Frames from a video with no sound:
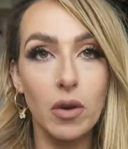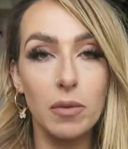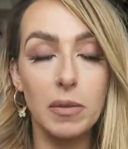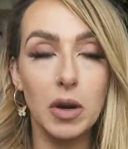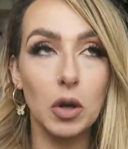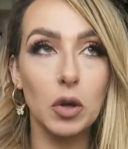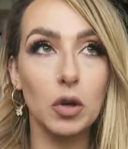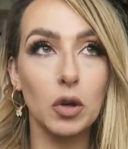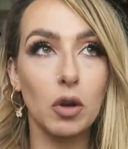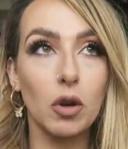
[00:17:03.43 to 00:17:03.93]
I'm
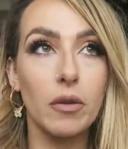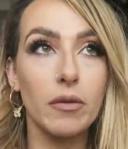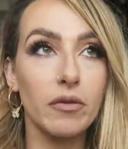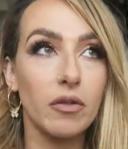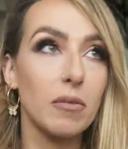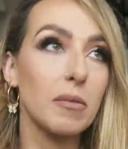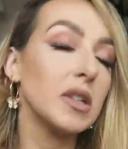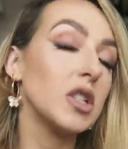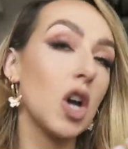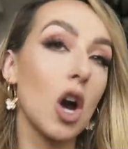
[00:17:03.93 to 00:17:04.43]
not going to come
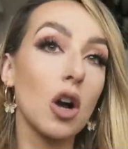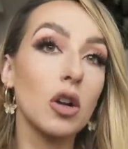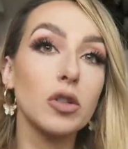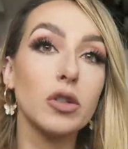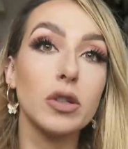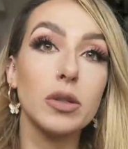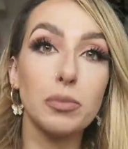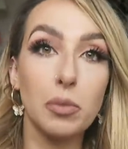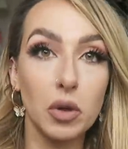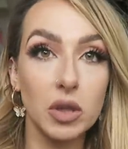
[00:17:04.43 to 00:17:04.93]
from a
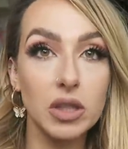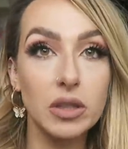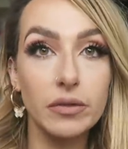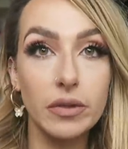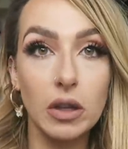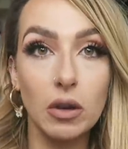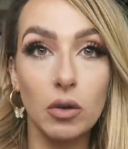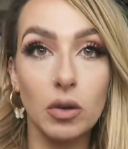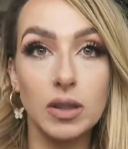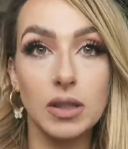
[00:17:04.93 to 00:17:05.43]
doctor's point of
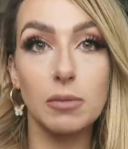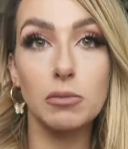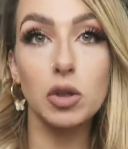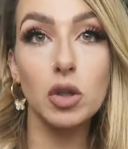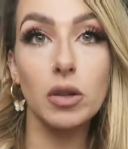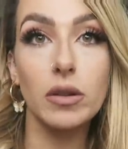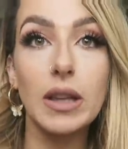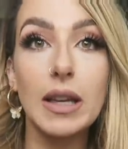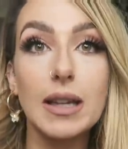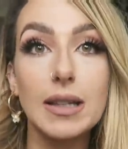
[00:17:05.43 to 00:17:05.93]
view because I'm
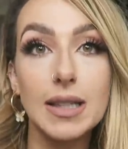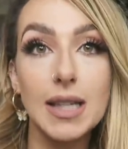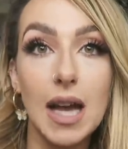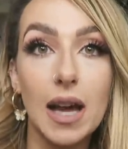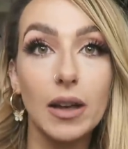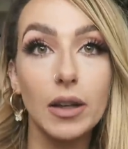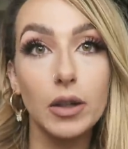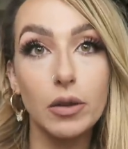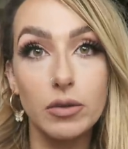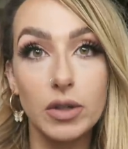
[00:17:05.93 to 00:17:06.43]
sure they can
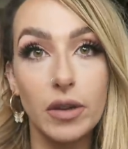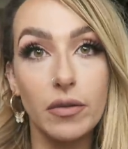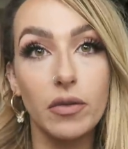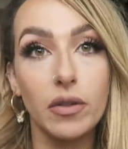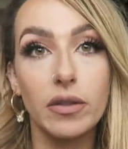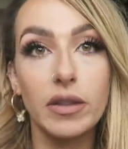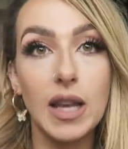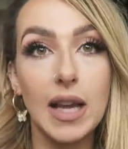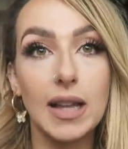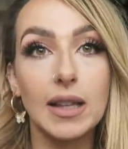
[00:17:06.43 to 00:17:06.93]
tell you
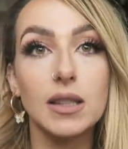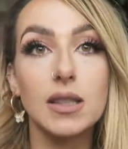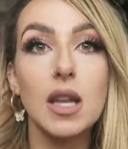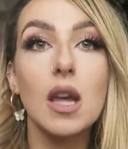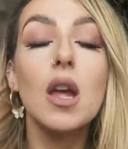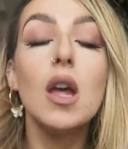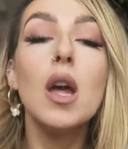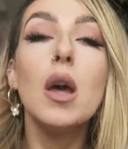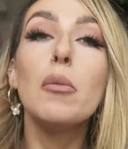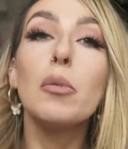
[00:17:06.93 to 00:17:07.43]
different things.
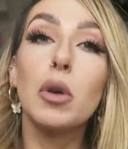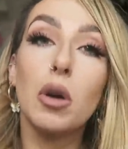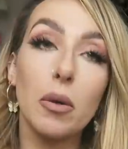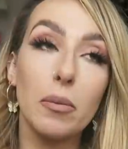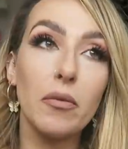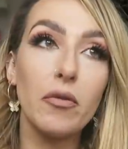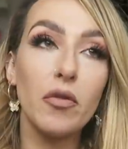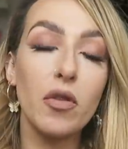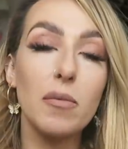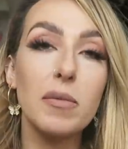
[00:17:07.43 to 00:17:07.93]
But
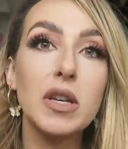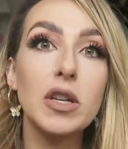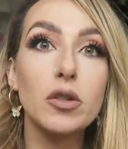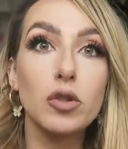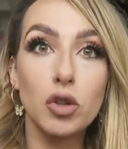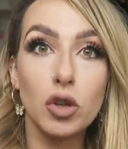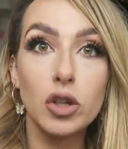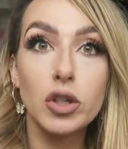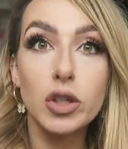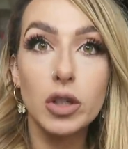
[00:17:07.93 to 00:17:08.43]
coming from a
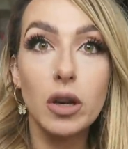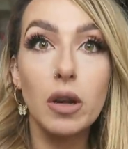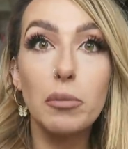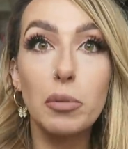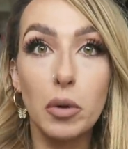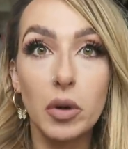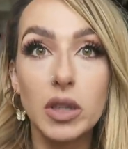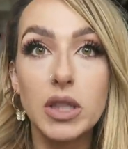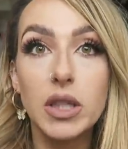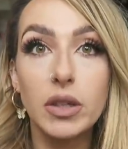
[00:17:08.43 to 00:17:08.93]
nutritional
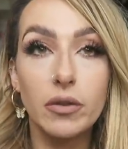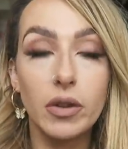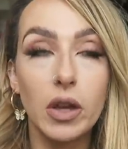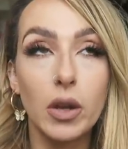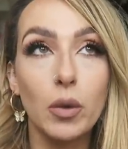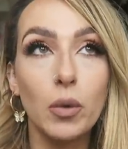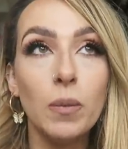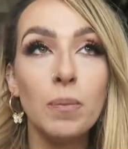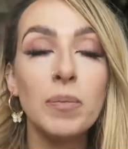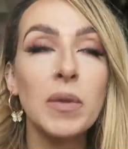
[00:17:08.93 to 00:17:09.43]
point of
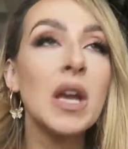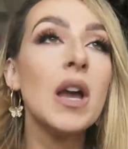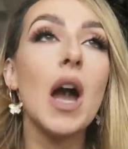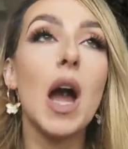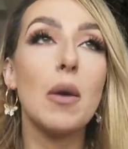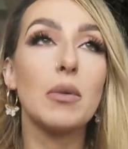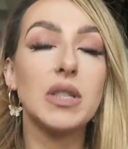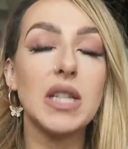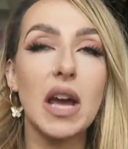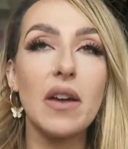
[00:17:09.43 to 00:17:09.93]
view,
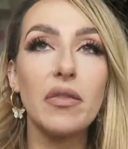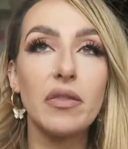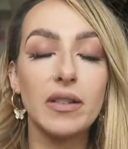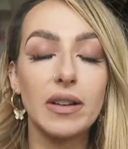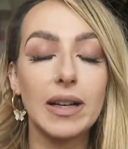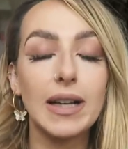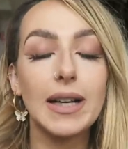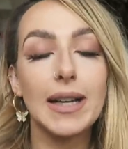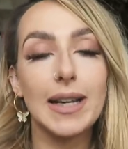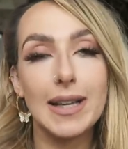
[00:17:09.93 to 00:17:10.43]
I would
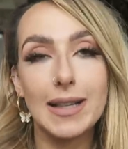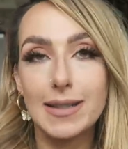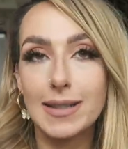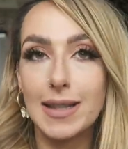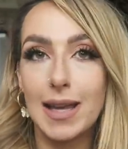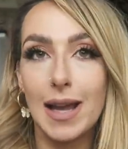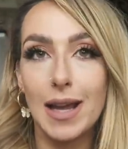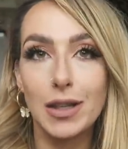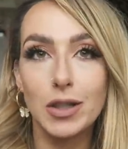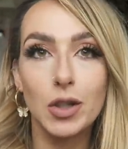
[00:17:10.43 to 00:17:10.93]
definitely
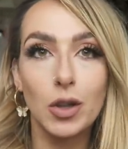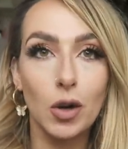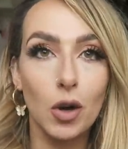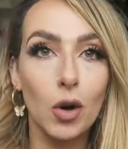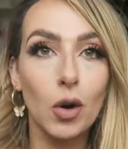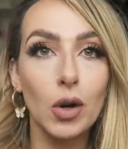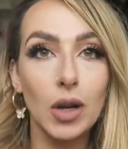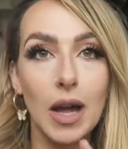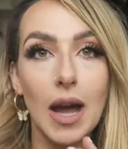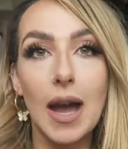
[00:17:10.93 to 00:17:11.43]
say to
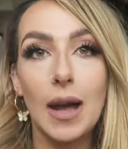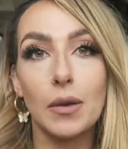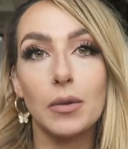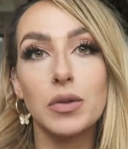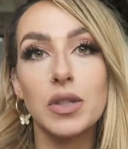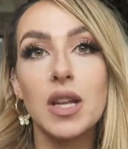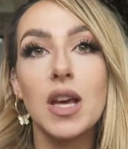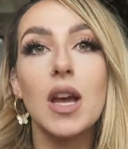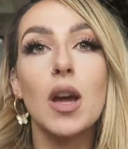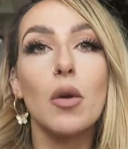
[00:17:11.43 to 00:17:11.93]
cut
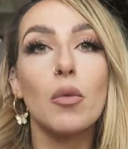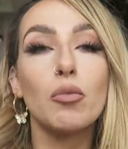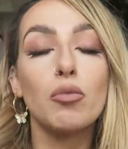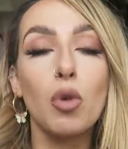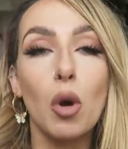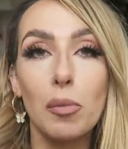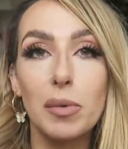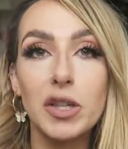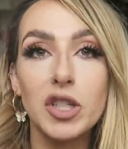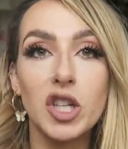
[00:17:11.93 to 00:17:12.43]
out
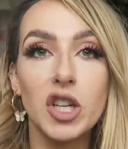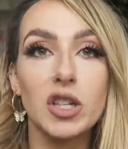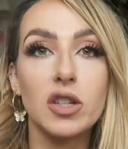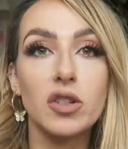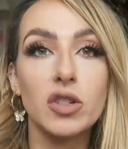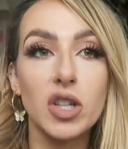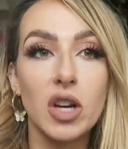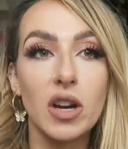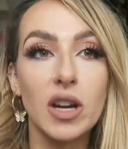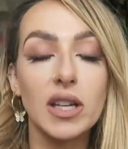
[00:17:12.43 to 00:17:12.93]
rubbish in
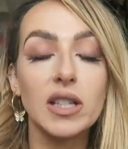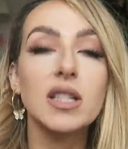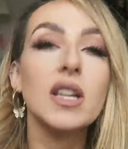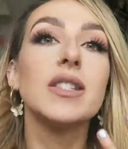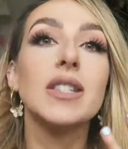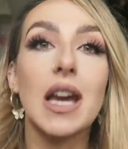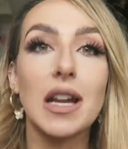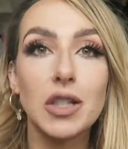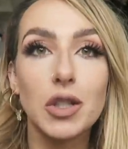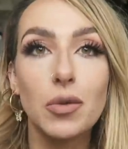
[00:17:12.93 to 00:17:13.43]
your diet.
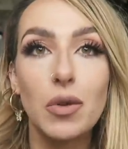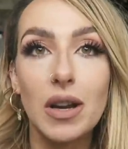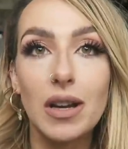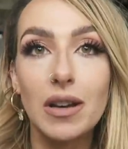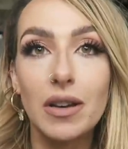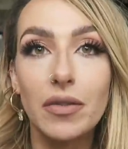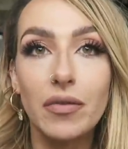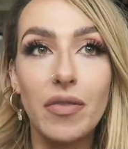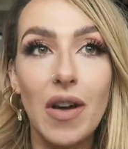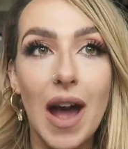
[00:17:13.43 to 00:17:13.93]

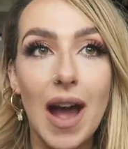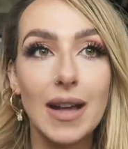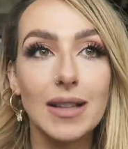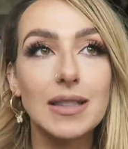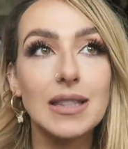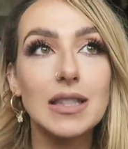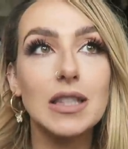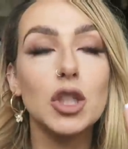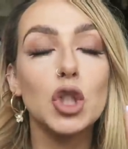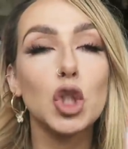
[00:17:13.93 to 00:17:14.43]
Saturated
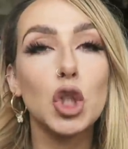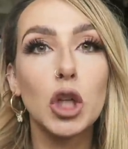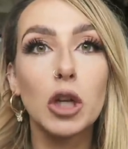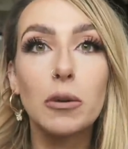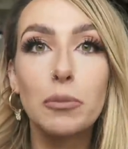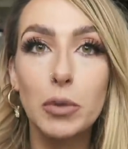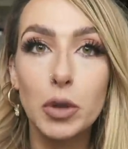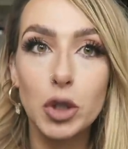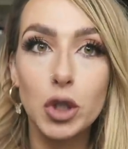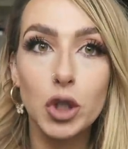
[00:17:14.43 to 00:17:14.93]
fats,
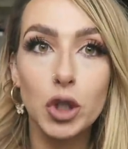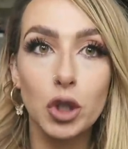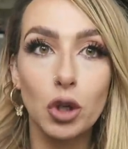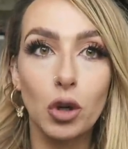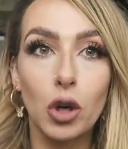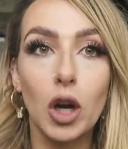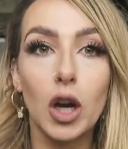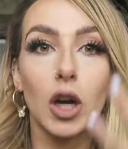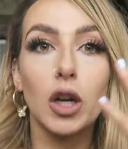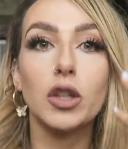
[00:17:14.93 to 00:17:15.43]
too much
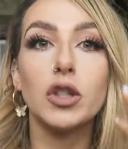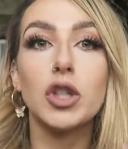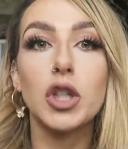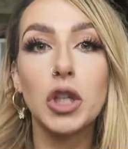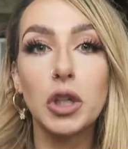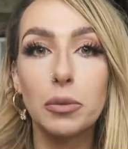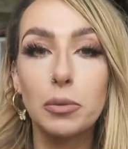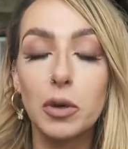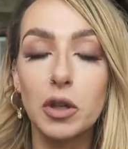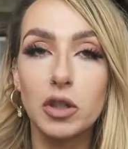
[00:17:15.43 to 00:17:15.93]
sugar,
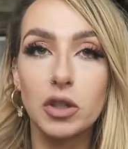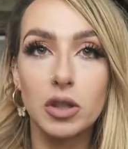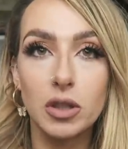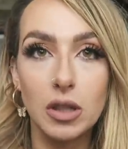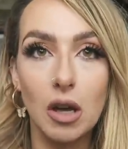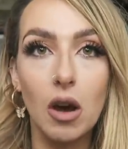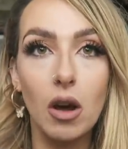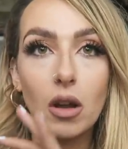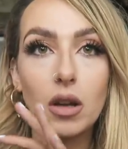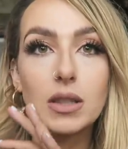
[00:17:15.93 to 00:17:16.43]
too much
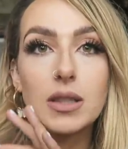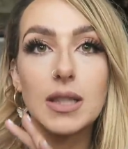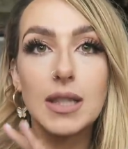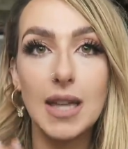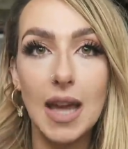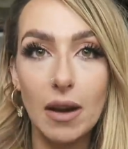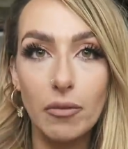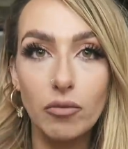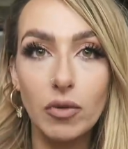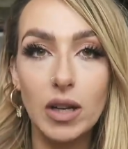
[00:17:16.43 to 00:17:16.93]
salt,
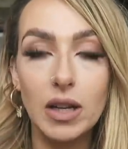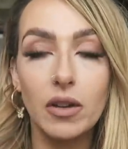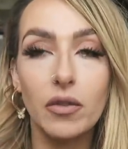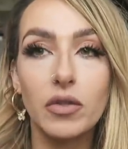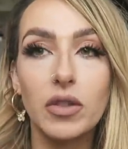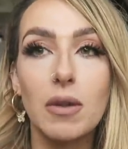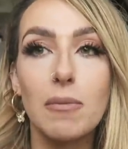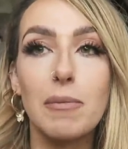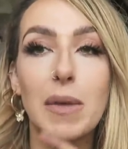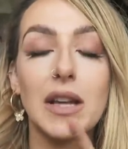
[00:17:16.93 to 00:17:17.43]
get rid
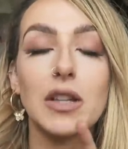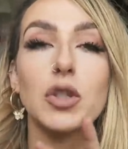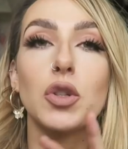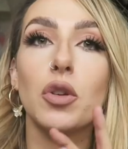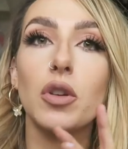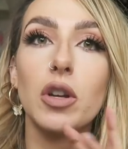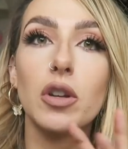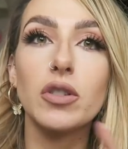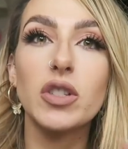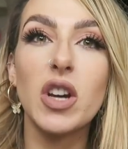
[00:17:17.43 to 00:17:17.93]
of them. Make
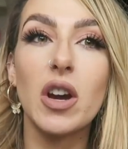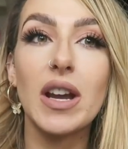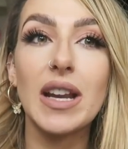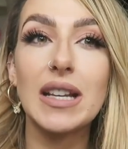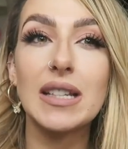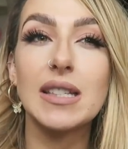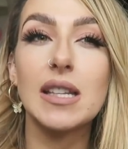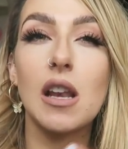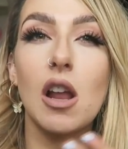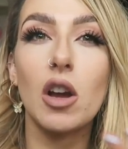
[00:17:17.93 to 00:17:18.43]
sure your diet
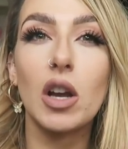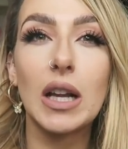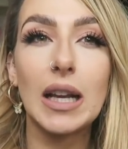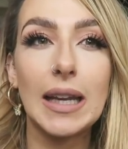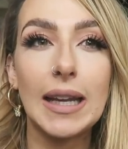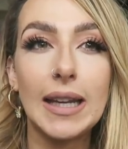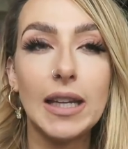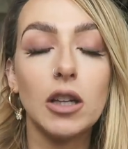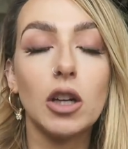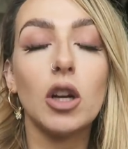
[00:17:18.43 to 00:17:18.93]
is a lot
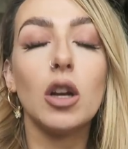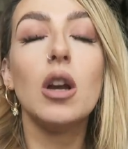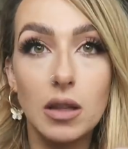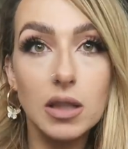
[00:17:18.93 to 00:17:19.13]
cleaner.